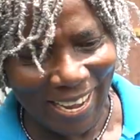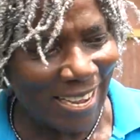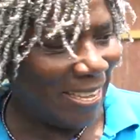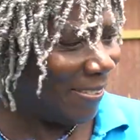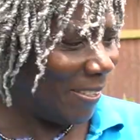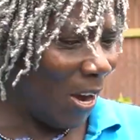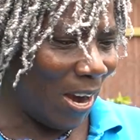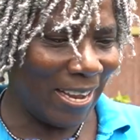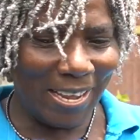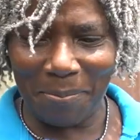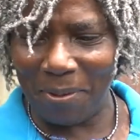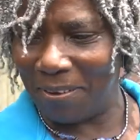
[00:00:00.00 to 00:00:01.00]
I didn't start
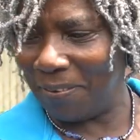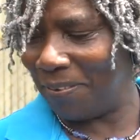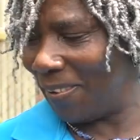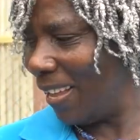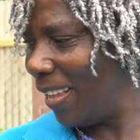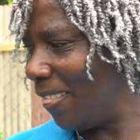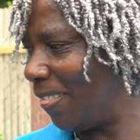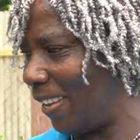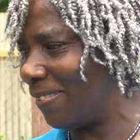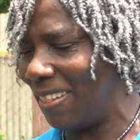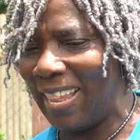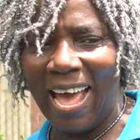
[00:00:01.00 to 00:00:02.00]
it with
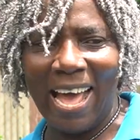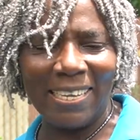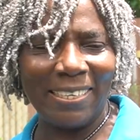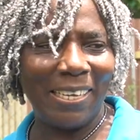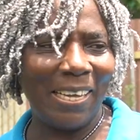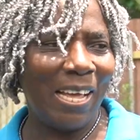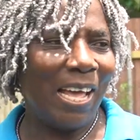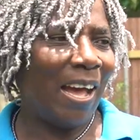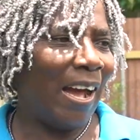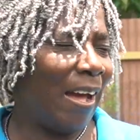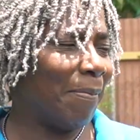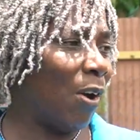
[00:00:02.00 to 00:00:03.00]
this land.
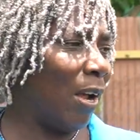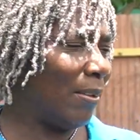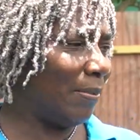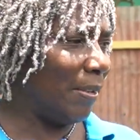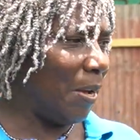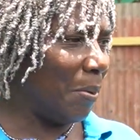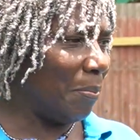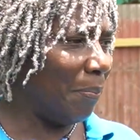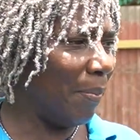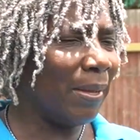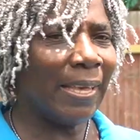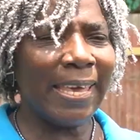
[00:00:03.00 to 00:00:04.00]
I have gotten
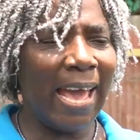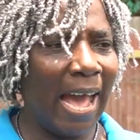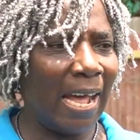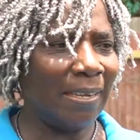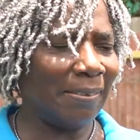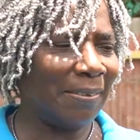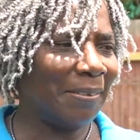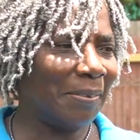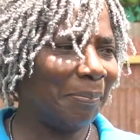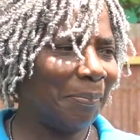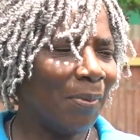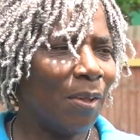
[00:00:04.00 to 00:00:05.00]
some cans.
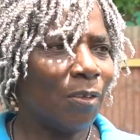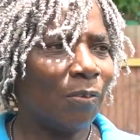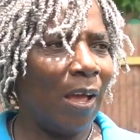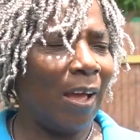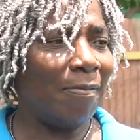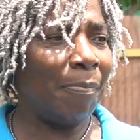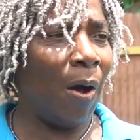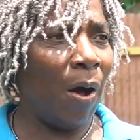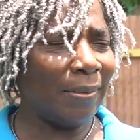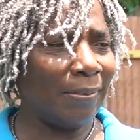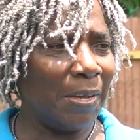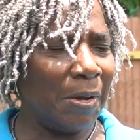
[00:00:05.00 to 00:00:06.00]
So I have
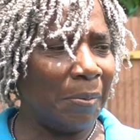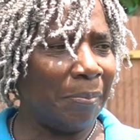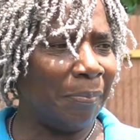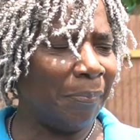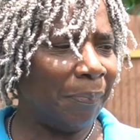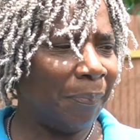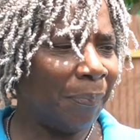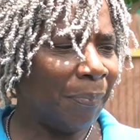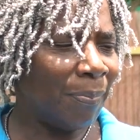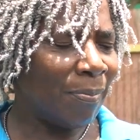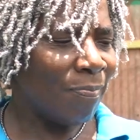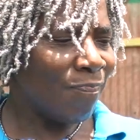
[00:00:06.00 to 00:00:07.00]
bought some
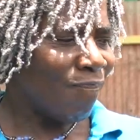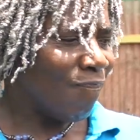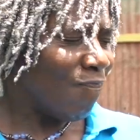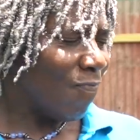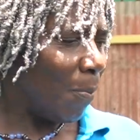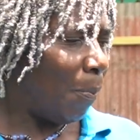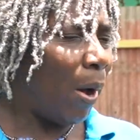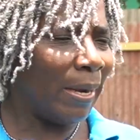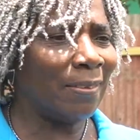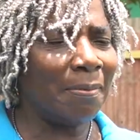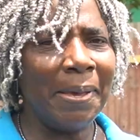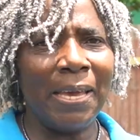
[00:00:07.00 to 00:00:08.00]

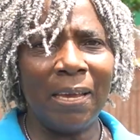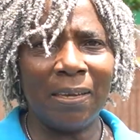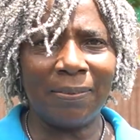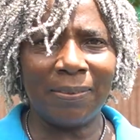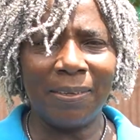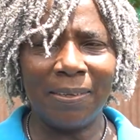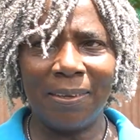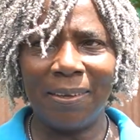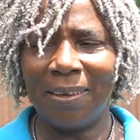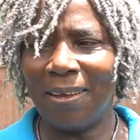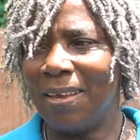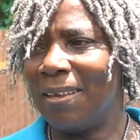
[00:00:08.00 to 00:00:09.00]
potter's mix,
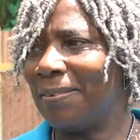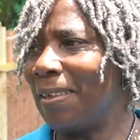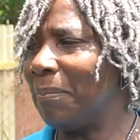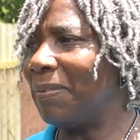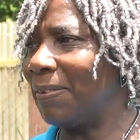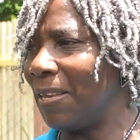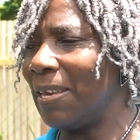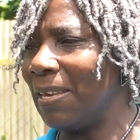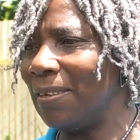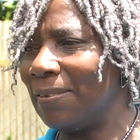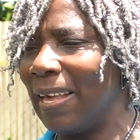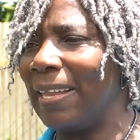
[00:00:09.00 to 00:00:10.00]
some
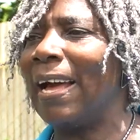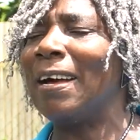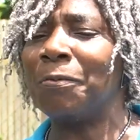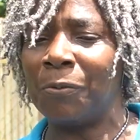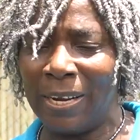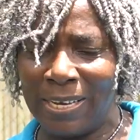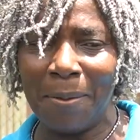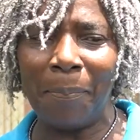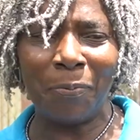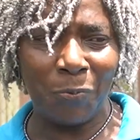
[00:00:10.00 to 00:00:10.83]
seeds, and I have really